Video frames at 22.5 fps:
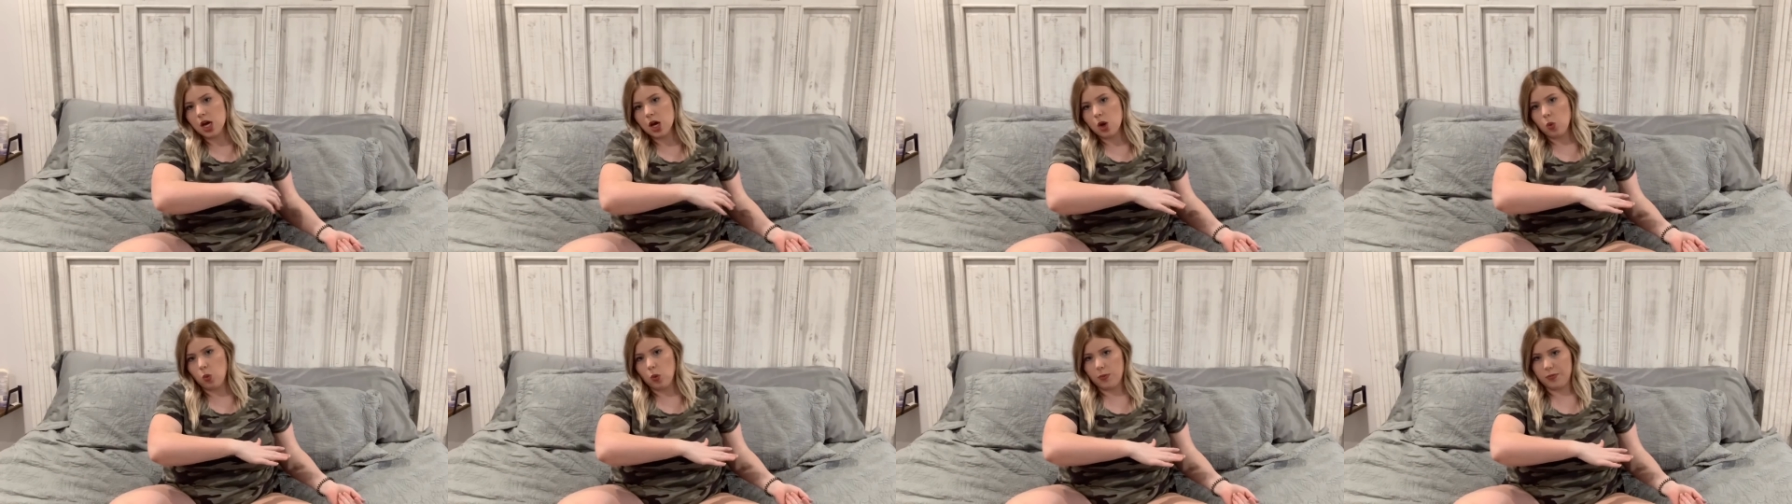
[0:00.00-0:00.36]

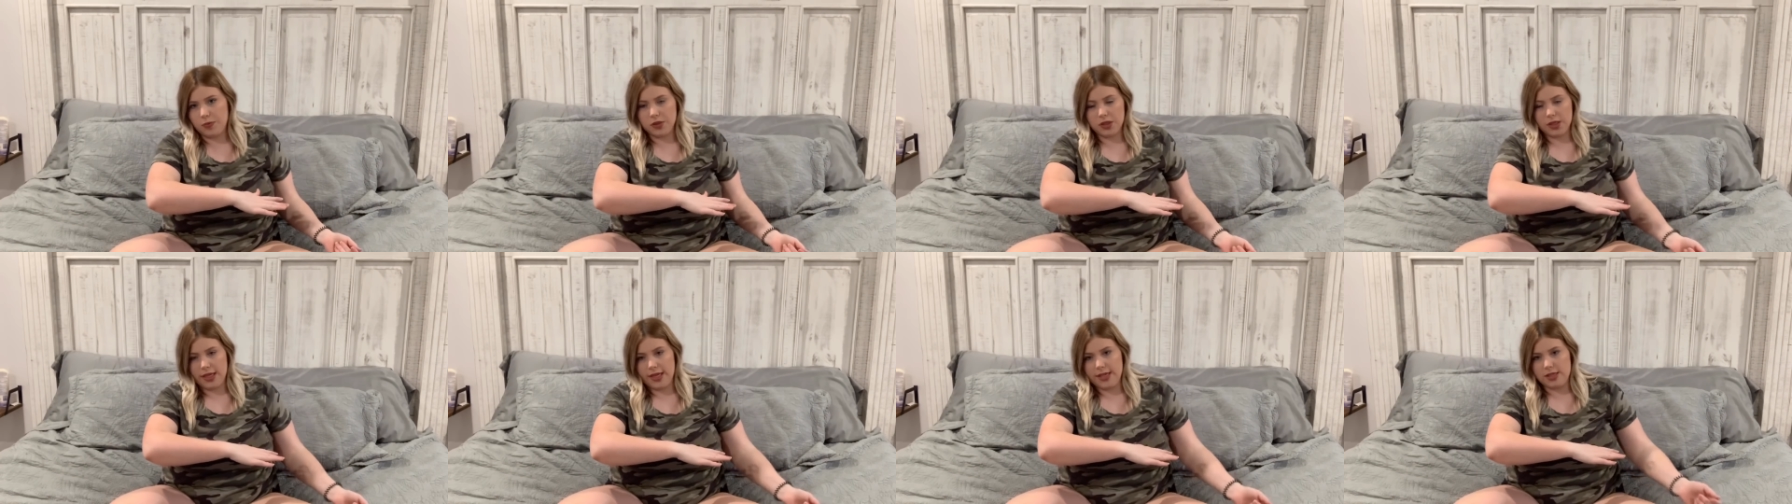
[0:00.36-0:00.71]
whip the
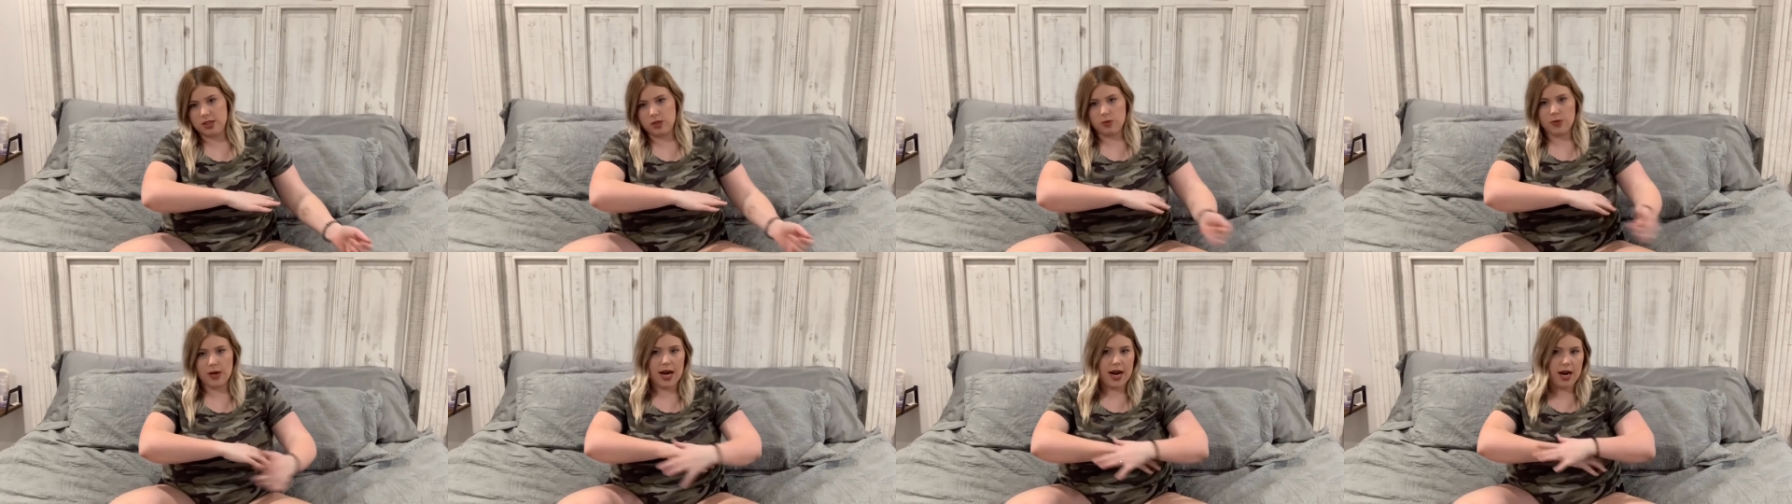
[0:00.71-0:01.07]
legs
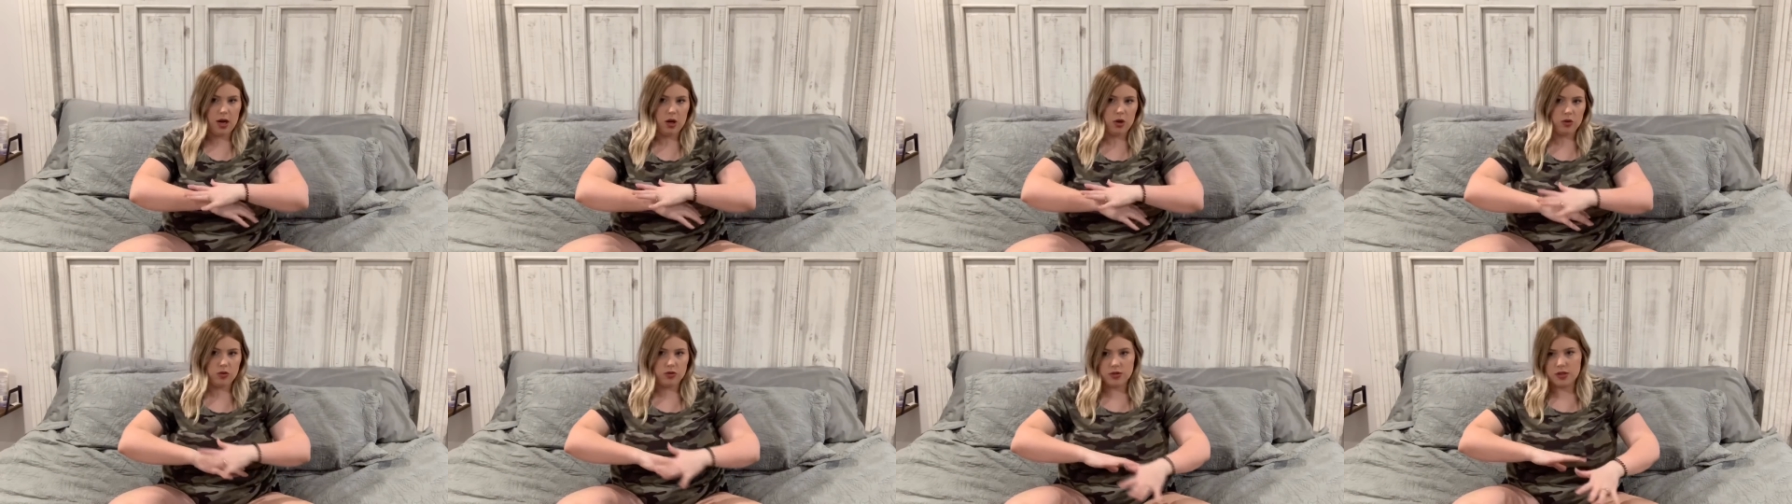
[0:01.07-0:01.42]

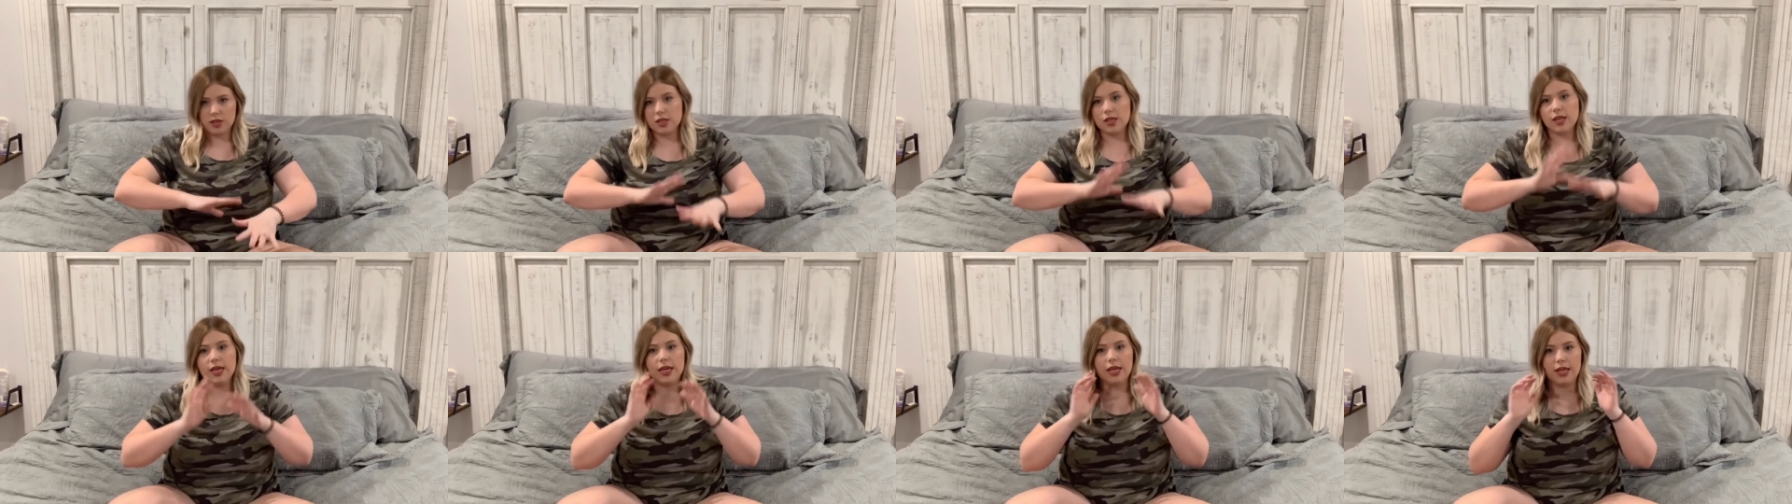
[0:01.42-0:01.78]
around
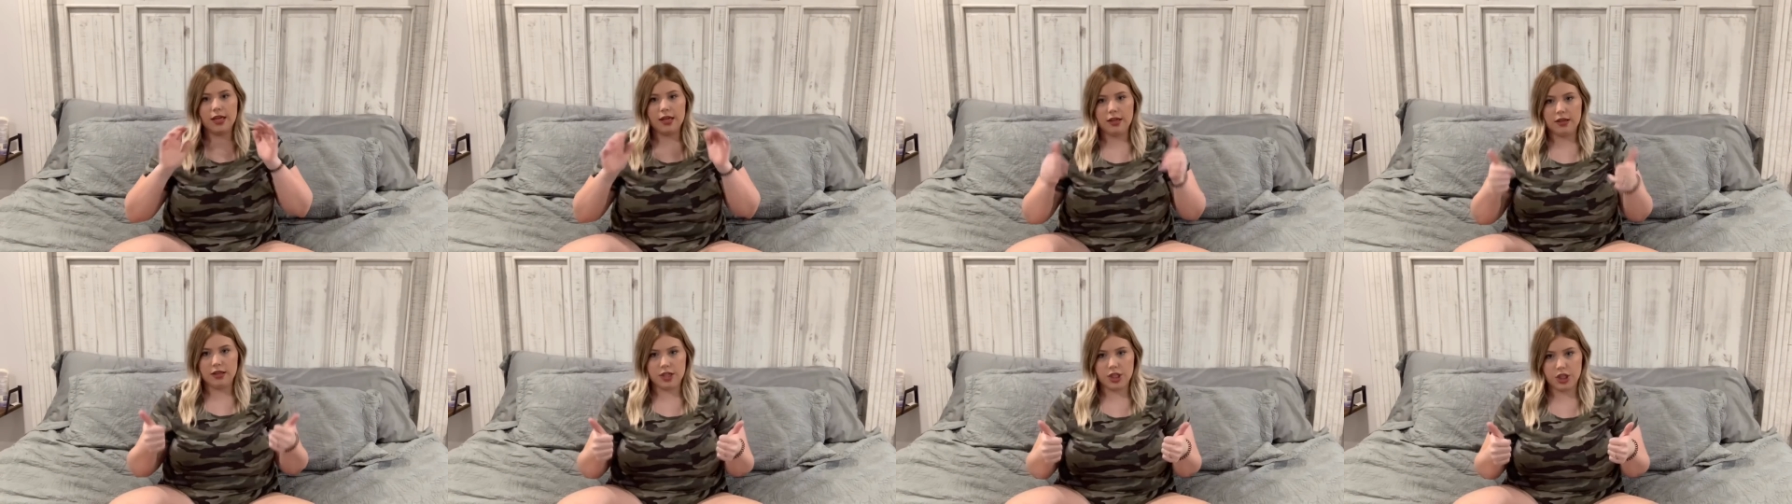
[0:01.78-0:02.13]

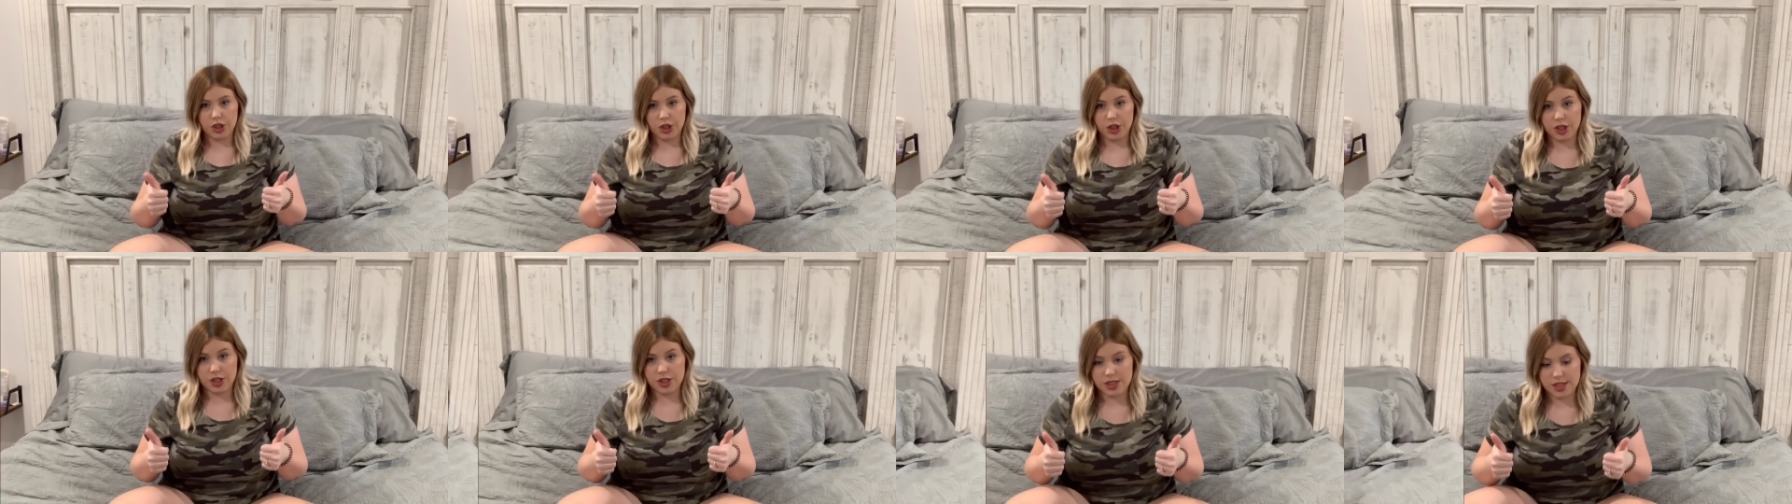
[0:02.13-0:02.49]
and you're
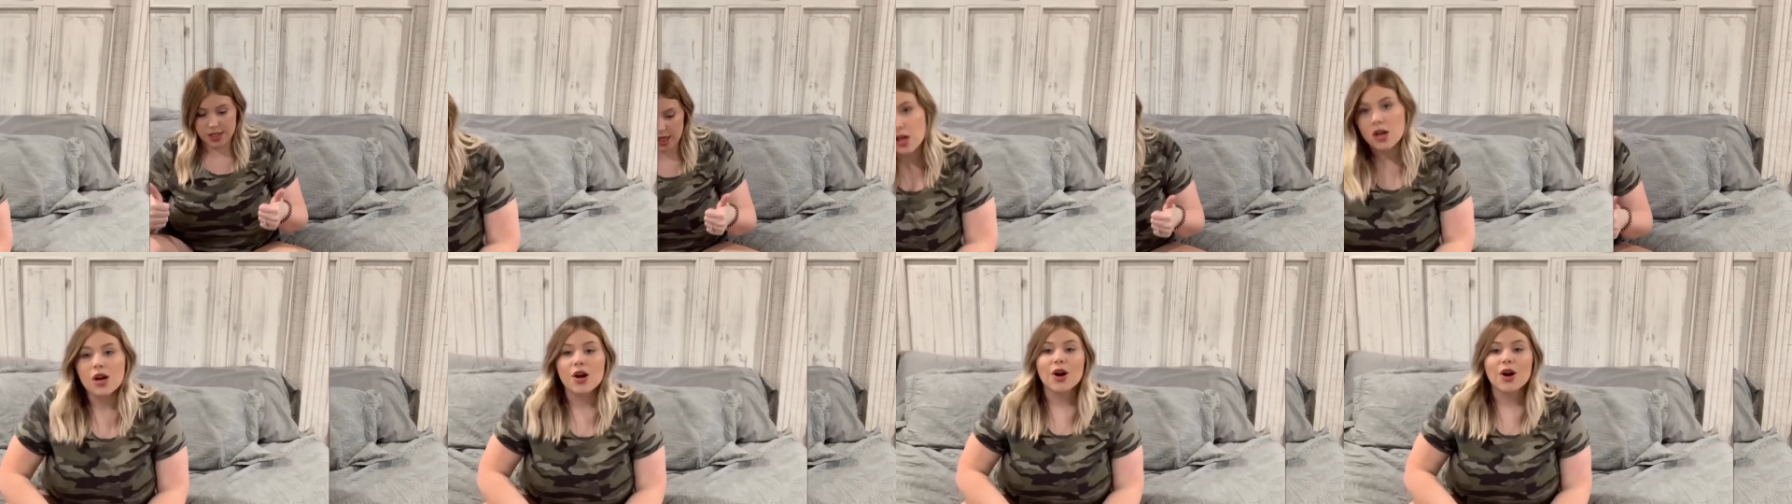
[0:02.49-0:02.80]
good to go.